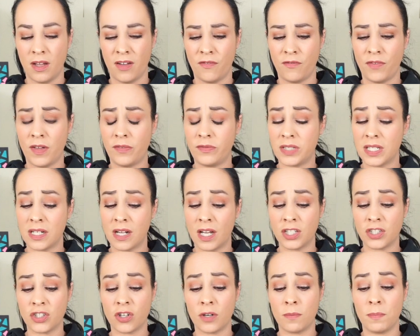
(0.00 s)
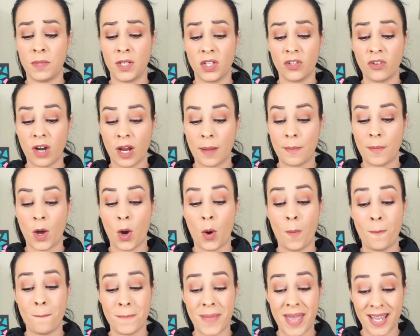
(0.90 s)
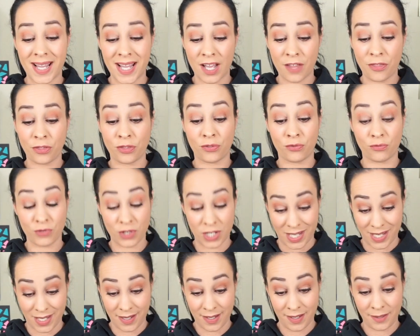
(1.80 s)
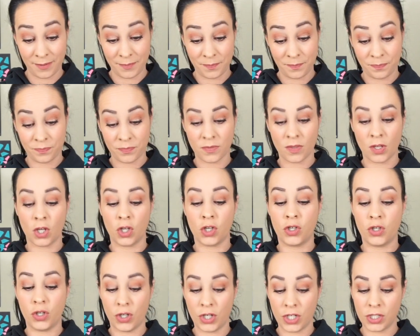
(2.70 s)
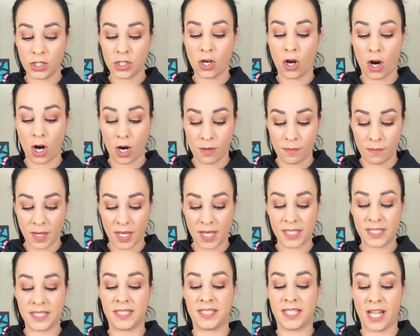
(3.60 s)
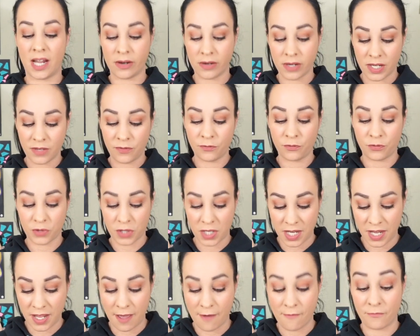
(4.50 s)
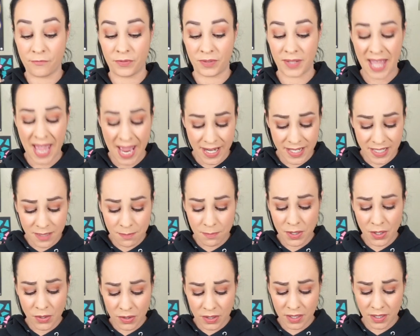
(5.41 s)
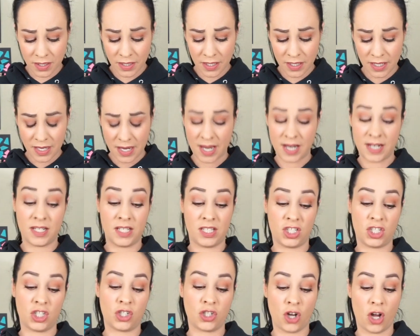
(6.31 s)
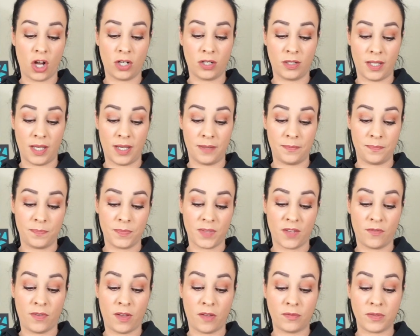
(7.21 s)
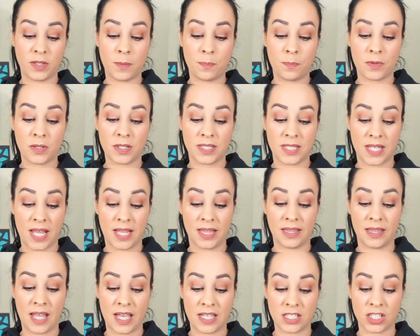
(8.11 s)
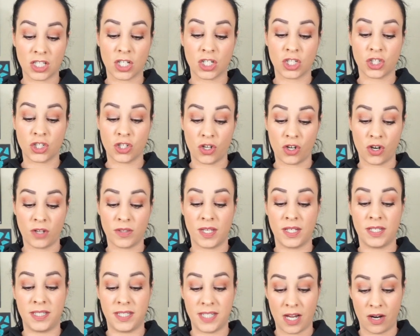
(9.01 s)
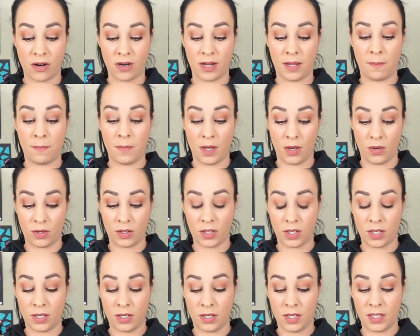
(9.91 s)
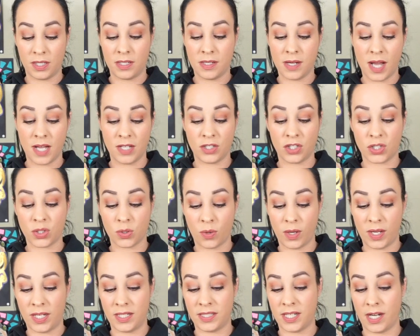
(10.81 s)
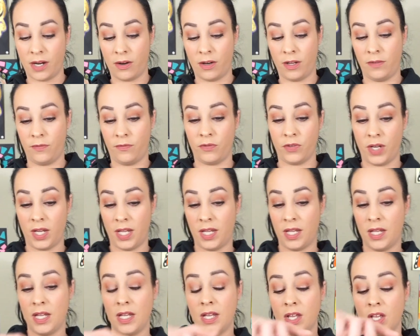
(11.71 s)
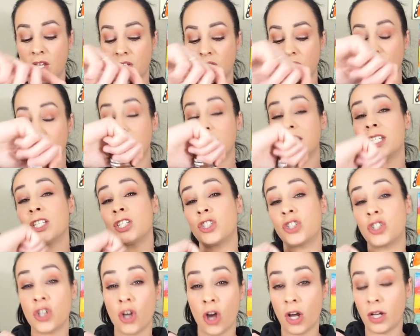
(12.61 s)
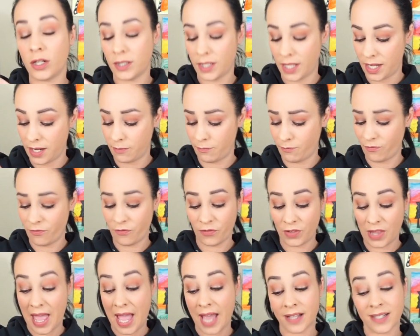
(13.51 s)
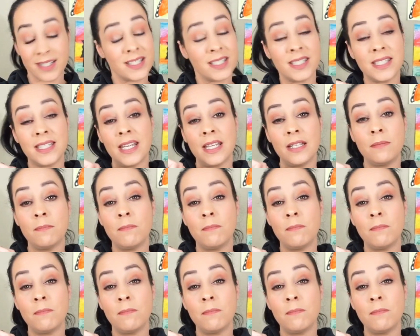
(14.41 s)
1,500 milligram omega-3, Good Karma dairy-free flax milk, and it's chocolate. 50% less sugar than dairy milk. Nut, soy, and dairy-free. So this is chocolate flaxseed